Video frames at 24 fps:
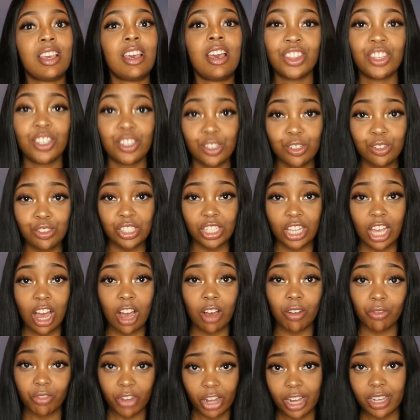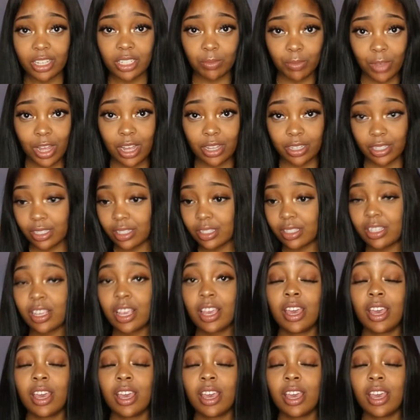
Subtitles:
They're usually called Voxboxes,